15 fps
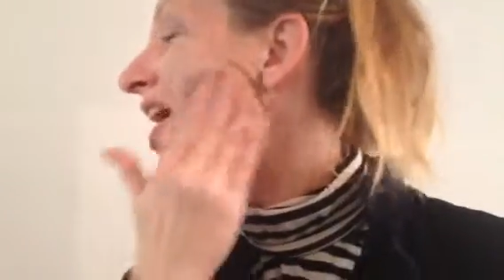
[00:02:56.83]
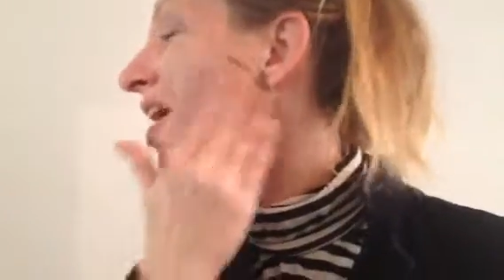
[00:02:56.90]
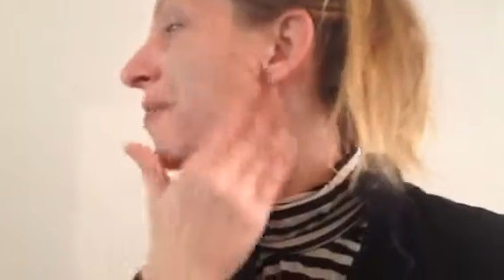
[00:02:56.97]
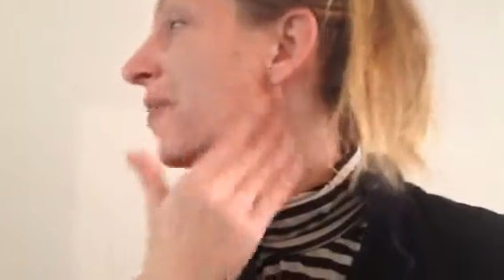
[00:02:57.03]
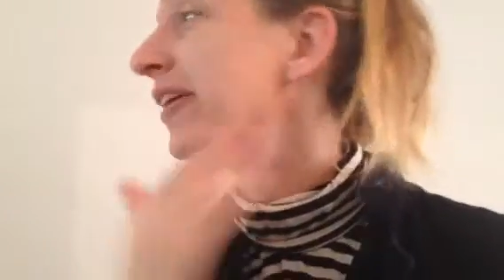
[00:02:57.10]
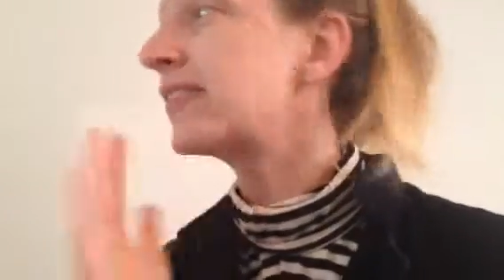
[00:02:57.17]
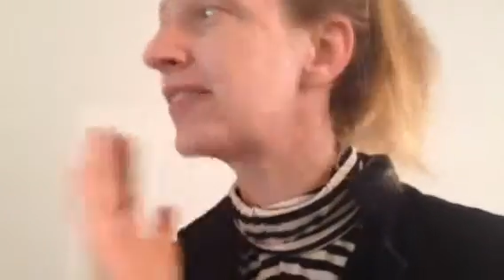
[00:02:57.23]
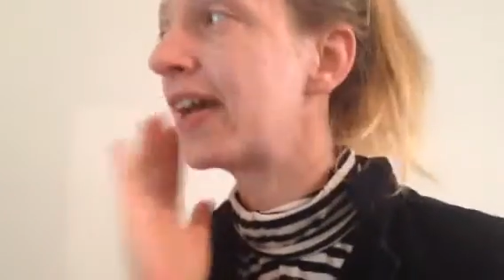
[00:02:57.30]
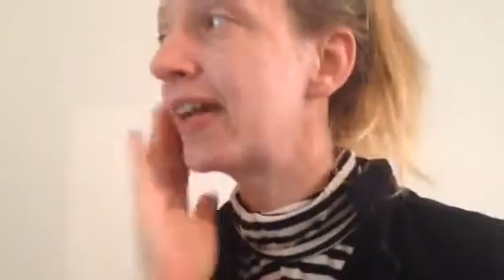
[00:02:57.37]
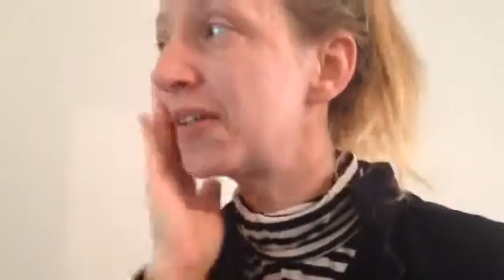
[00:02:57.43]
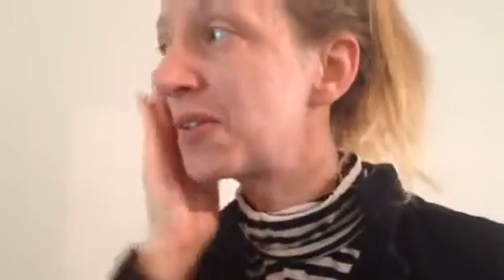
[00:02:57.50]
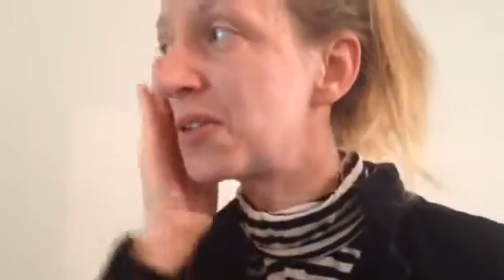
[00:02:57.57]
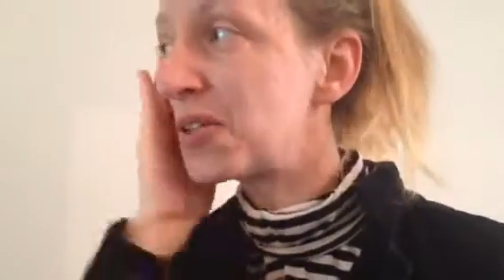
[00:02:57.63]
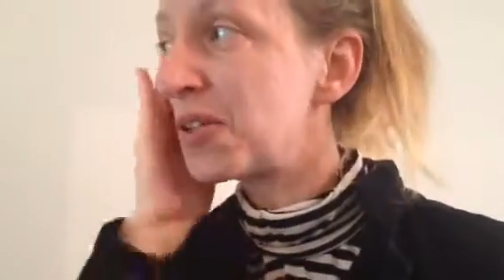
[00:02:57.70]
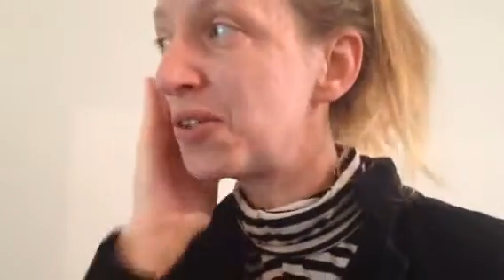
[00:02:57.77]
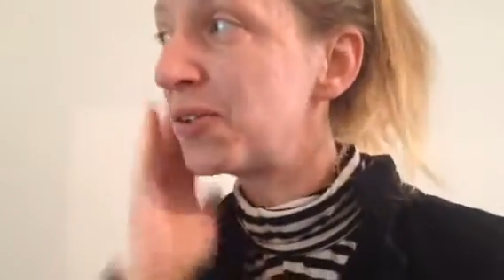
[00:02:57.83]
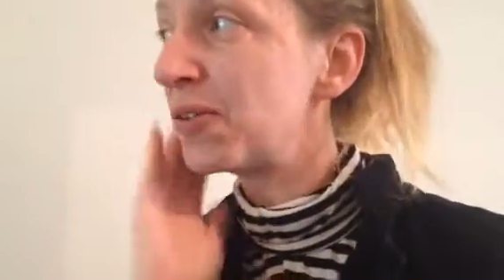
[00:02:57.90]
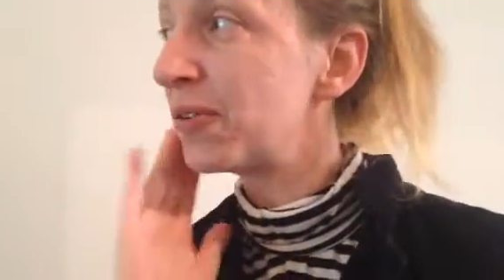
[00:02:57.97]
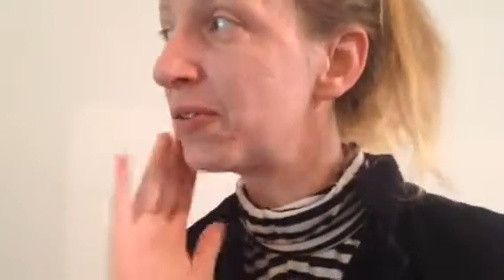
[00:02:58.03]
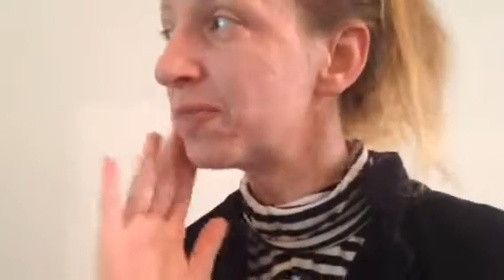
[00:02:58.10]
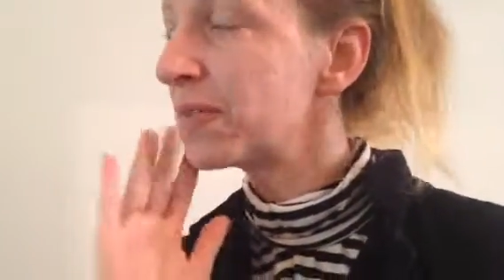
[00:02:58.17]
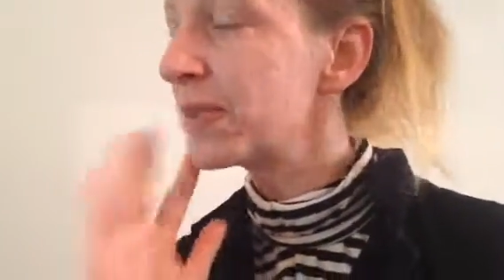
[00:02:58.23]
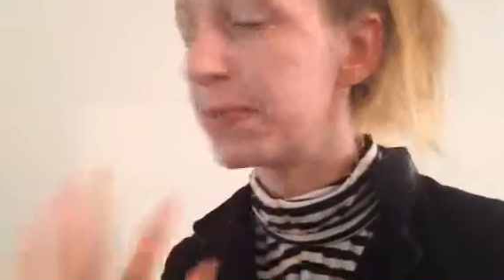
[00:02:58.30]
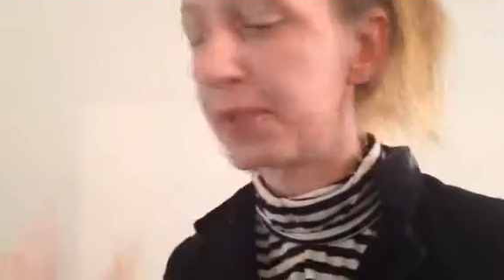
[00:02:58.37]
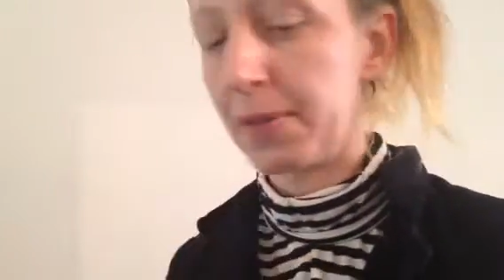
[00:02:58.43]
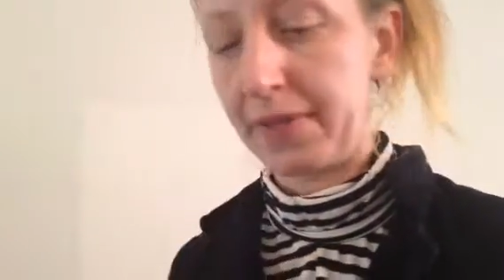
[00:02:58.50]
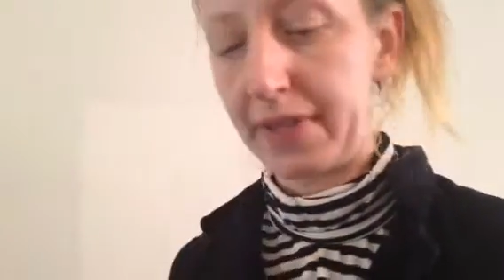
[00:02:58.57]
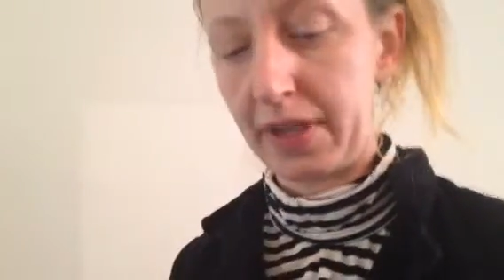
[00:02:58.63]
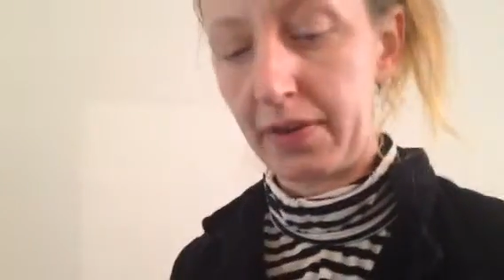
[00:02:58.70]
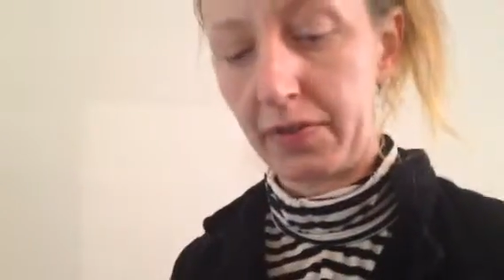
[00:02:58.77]
I'm excited to reap
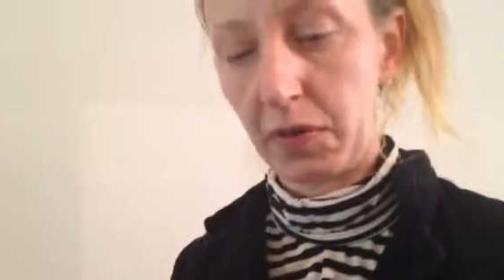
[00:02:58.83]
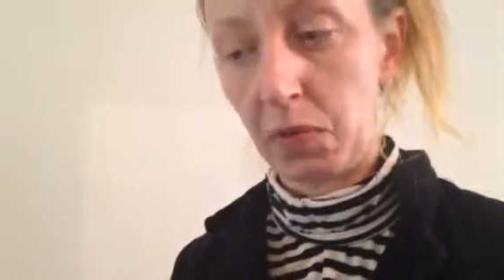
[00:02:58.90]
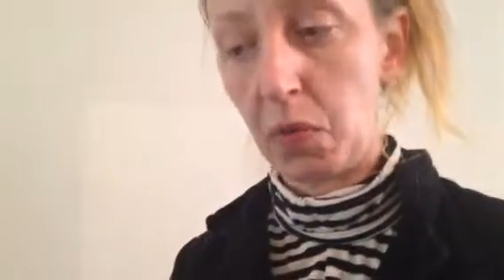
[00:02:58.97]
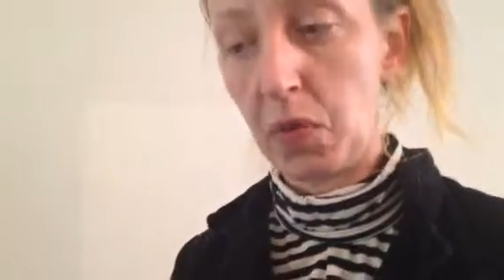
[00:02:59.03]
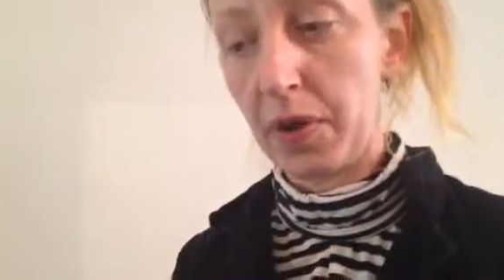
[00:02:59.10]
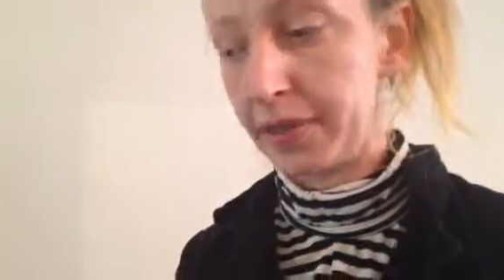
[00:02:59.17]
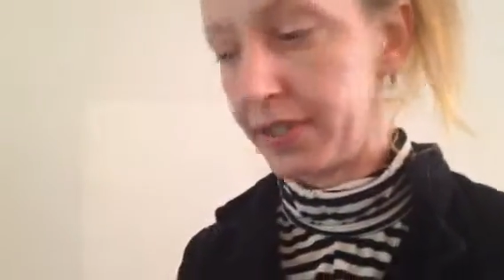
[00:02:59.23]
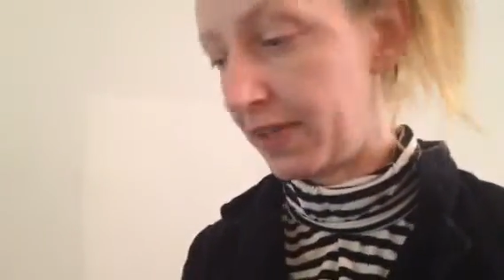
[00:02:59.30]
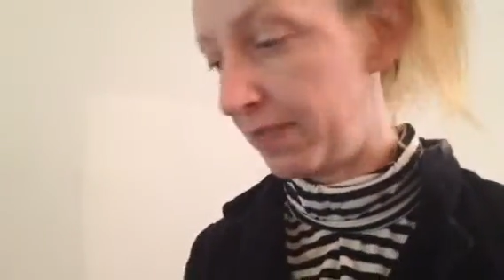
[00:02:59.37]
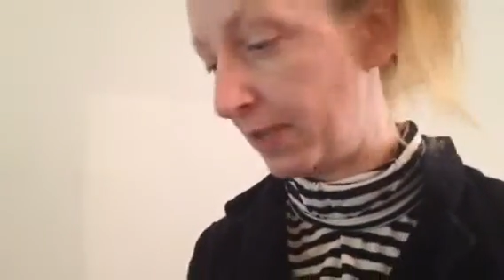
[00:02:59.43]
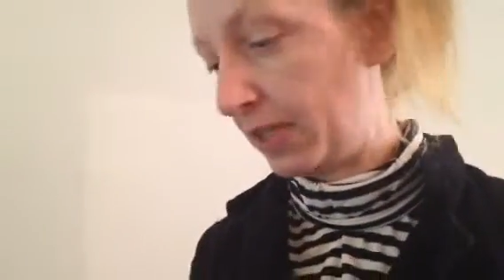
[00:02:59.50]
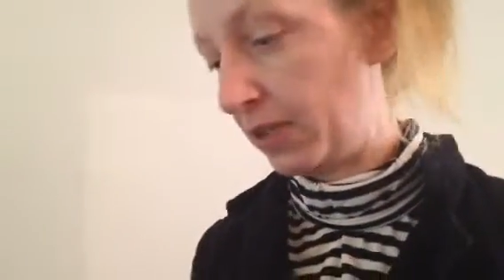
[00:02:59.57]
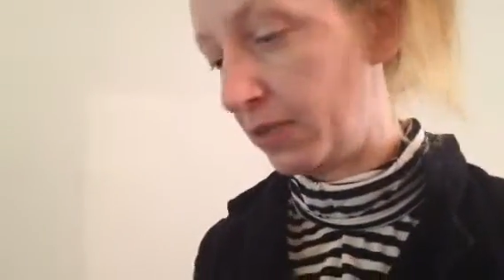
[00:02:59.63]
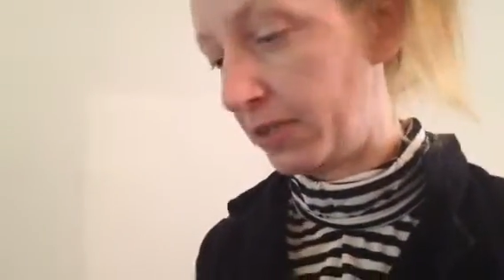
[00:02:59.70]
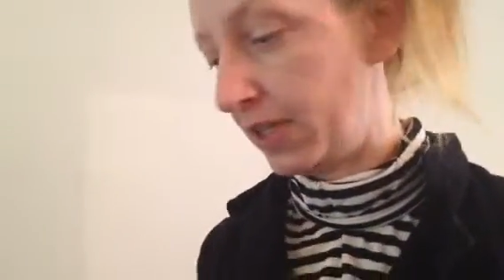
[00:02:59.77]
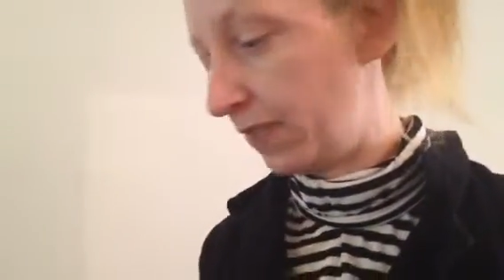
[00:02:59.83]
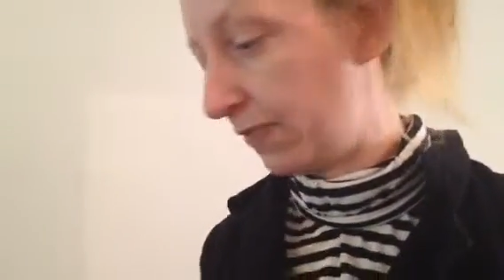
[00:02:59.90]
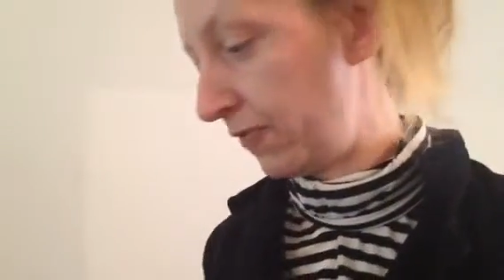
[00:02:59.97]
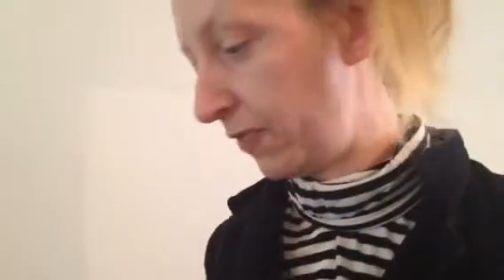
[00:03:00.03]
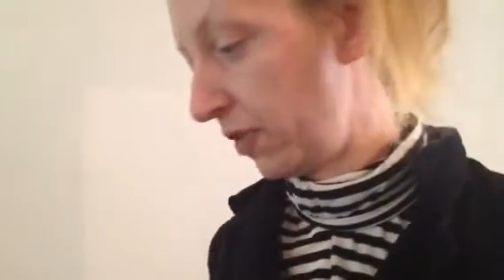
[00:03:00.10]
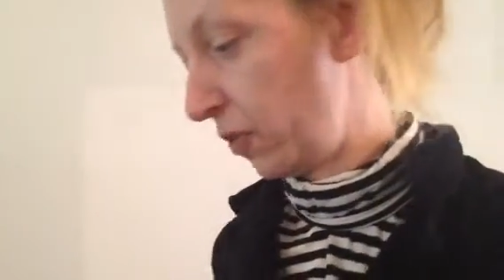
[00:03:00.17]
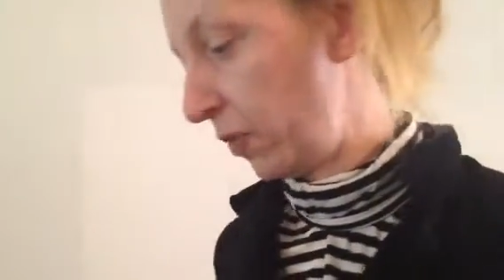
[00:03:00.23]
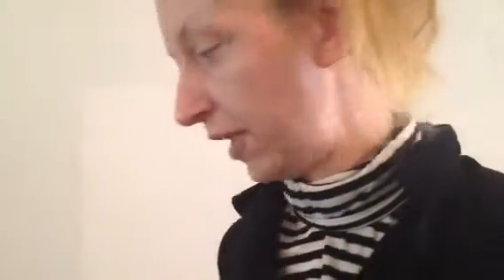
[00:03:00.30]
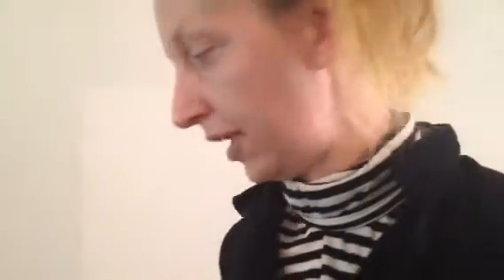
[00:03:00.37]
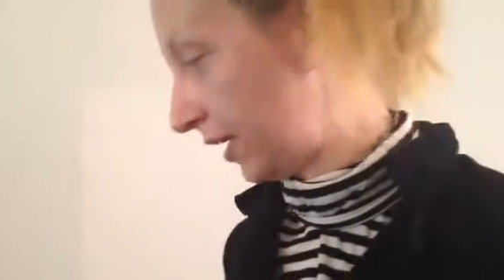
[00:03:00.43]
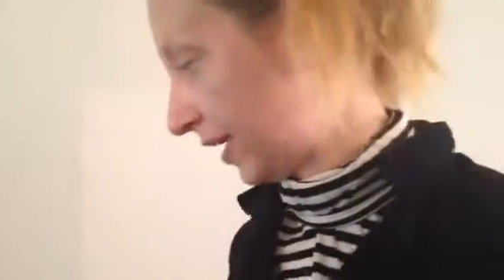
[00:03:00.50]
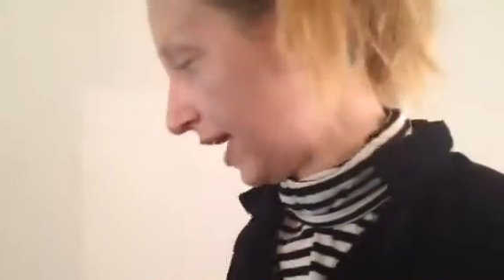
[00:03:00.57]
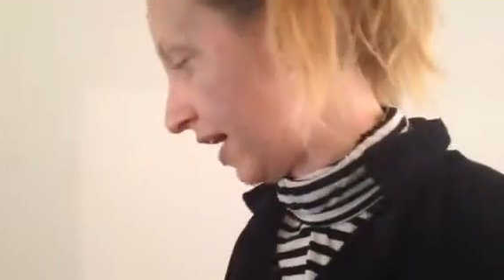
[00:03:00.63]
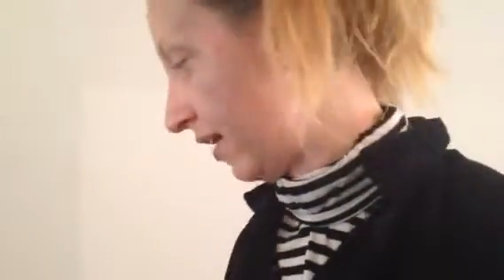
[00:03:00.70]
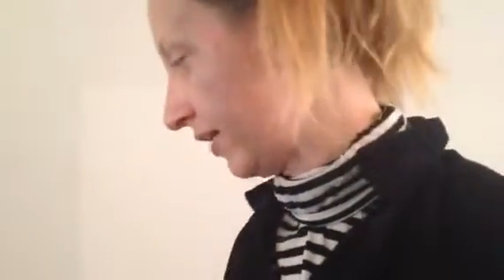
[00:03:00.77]
some of that rewards. I've been using it for a week
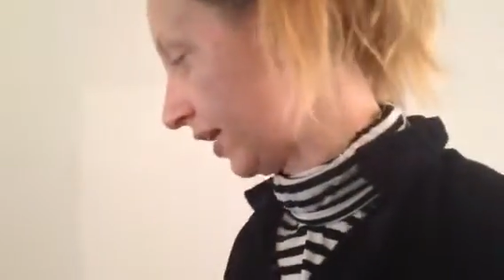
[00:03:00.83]
now.